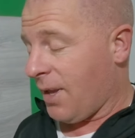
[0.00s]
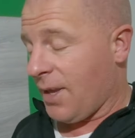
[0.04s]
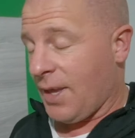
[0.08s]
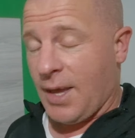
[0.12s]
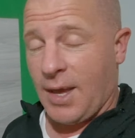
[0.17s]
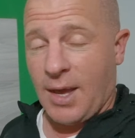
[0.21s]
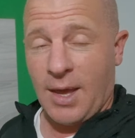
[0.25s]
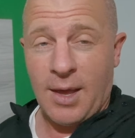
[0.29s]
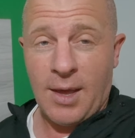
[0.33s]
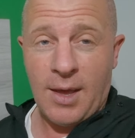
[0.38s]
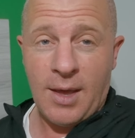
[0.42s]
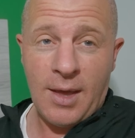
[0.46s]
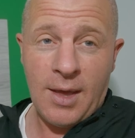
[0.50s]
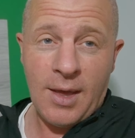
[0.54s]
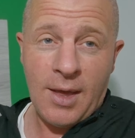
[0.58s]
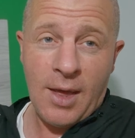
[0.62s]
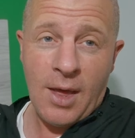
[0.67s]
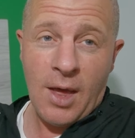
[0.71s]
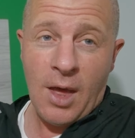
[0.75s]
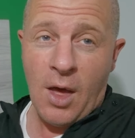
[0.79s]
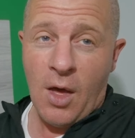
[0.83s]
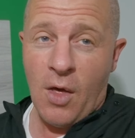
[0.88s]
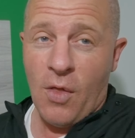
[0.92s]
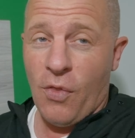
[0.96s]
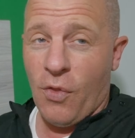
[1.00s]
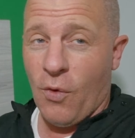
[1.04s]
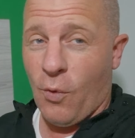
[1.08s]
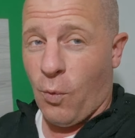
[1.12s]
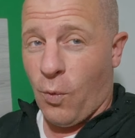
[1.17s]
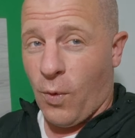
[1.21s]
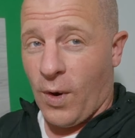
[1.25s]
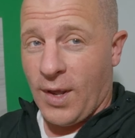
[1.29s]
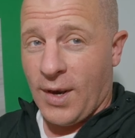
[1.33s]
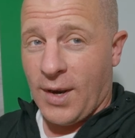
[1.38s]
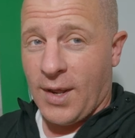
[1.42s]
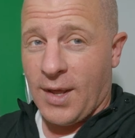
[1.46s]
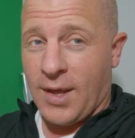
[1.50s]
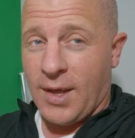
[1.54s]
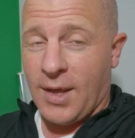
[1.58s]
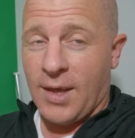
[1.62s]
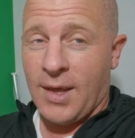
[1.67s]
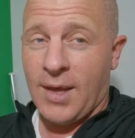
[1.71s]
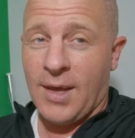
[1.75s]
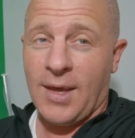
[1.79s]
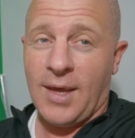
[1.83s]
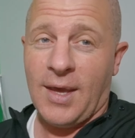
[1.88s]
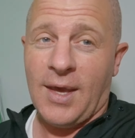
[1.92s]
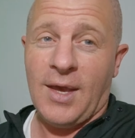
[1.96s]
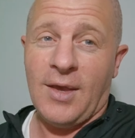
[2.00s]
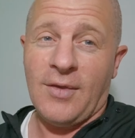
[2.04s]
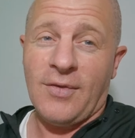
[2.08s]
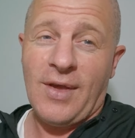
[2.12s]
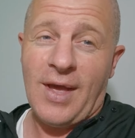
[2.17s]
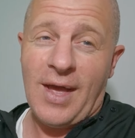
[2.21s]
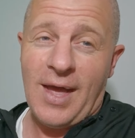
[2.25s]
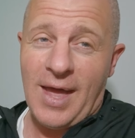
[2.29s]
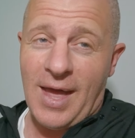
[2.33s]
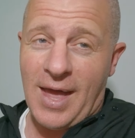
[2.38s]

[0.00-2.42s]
yeah, the winner is